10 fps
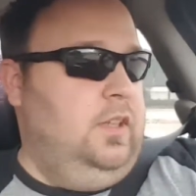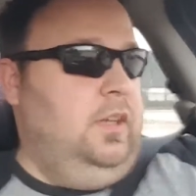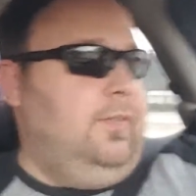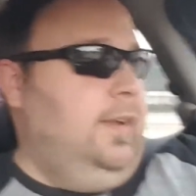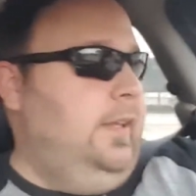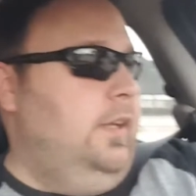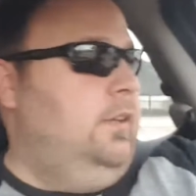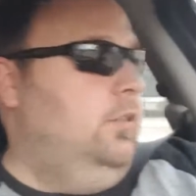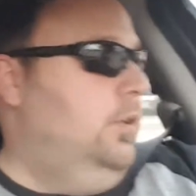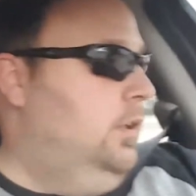If I can't
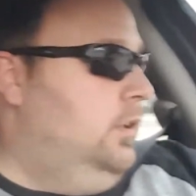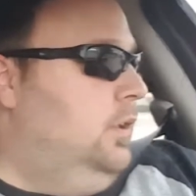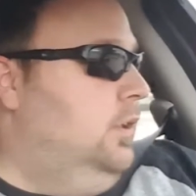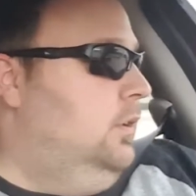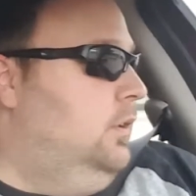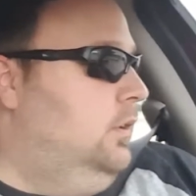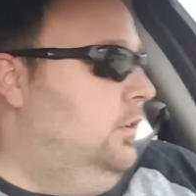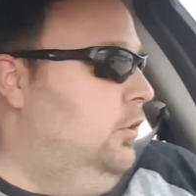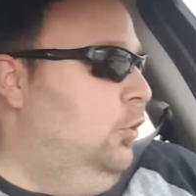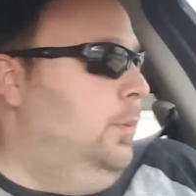do it, then
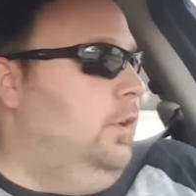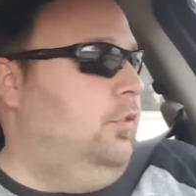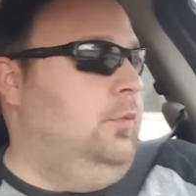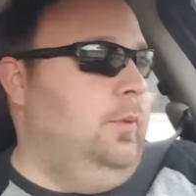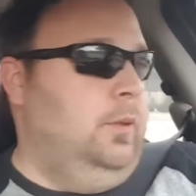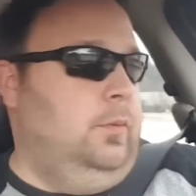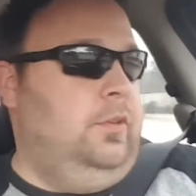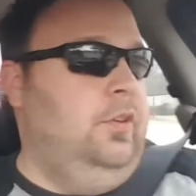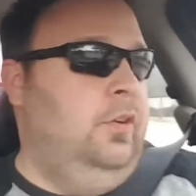nobody should be able to.